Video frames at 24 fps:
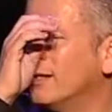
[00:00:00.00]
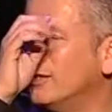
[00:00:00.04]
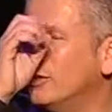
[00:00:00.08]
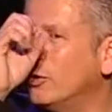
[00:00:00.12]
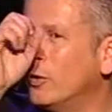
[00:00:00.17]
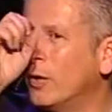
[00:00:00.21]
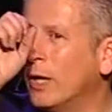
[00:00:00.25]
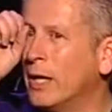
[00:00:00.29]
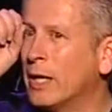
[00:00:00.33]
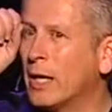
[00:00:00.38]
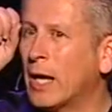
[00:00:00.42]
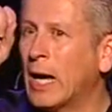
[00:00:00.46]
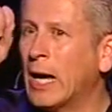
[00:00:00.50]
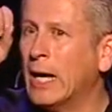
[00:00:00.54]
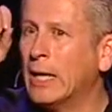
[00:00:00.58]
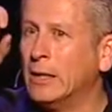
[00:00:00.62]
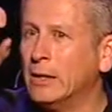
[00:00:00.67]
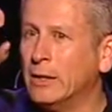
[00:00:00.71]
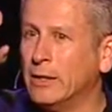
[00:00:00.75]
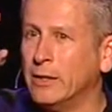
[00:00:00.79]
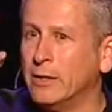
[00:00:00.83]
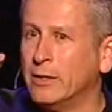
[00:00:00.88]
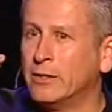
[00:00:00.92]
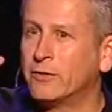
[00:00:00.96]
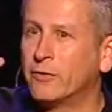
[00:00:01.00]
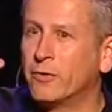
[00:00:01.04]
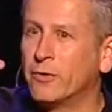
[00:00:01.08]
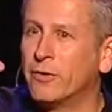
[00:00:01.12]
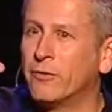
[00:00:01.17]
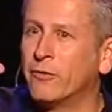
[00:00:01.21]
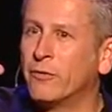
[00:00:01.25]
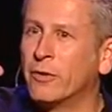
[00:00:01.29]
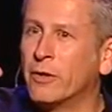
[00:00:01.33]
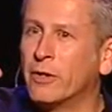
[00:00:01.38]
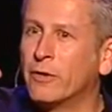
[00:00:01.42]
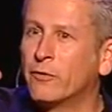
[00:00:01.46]
And you had eyelids for
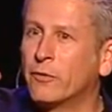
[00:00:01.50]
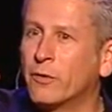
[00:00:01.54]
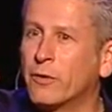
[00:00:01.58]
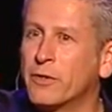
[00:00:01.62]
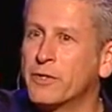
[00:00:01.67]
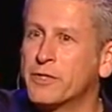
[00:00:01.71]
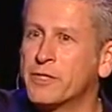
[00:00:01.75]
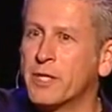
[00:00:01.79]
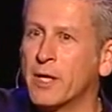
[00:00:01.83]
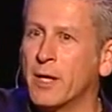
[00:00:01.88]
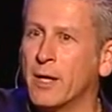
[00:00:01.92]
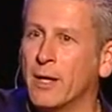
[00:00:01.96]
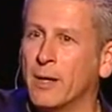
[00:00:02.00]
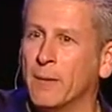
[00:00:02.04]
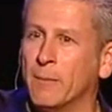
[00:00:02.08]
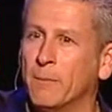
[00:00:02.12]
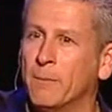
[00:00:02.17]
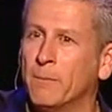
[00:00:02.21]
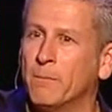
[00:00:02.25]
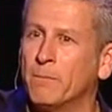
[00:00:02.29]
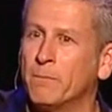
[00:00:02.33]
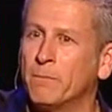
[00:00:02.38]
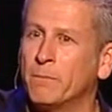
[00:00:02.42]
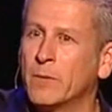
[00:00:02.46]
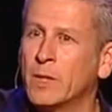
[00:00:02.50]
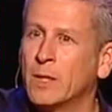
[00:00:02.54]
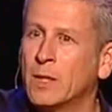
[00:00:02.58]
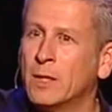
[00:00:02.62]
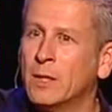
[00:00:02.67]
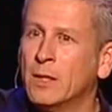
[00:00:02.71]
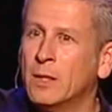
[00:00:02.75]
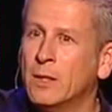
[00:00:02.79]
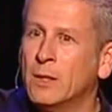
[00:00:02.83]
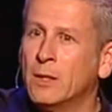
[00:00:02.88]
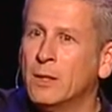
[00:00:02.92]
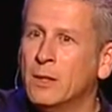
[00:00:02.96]
the very first time
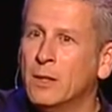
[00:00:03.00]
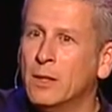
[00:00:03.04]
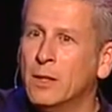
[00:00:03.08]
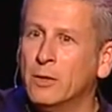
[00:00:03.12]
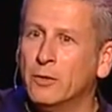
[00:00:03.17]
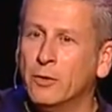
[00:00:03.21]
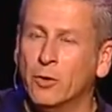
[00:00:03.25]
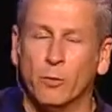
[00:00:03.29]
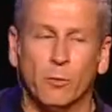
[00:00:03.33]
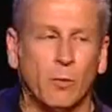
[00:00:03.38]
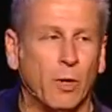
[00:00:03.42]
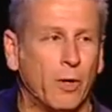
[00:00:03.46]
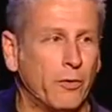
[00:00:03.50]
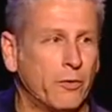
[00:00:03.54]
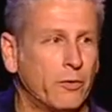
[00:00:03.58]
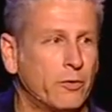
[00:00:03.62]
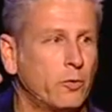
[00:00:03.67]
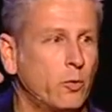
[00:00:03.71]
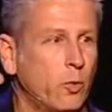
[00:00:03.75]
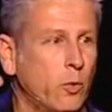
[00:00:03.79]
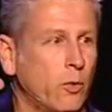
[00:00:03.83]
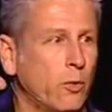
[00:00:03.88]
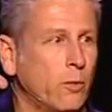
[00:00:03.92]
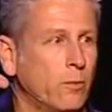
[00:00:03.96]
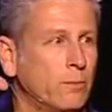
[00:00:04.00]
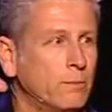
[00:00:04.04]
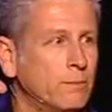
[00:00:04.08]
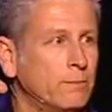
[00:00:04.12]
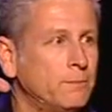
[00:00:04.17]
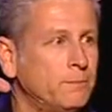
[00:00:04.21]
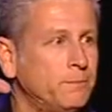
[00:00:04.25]
in your mother's womb.